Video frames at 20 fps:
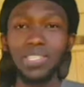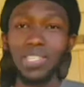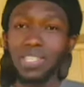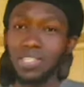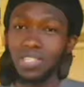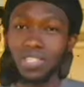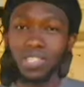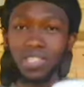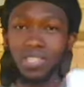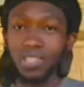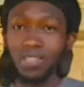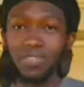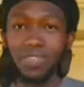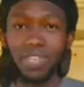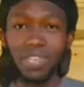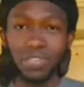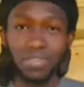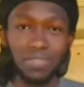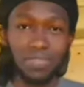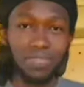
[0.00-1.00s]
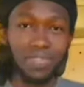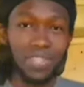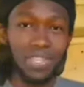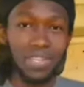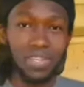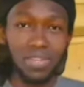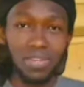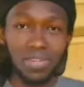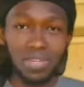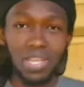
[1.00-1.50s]
they shouldn't have
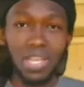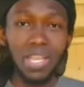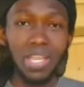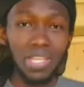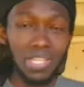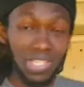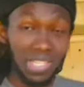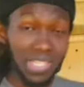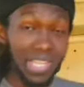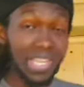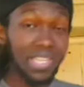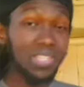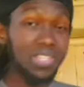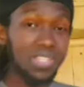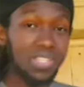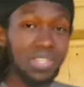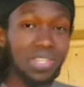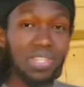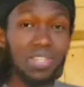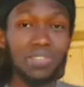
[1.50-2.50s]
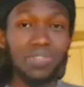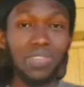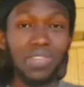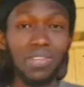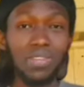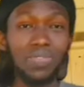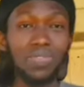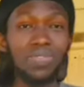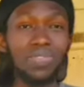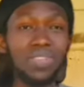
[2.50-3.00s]
interfered, Shane shouldn't have
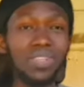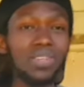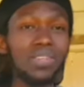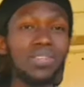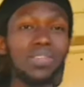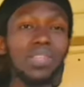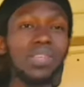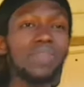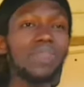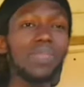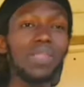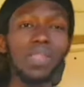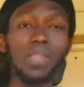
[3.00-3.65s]
interfered.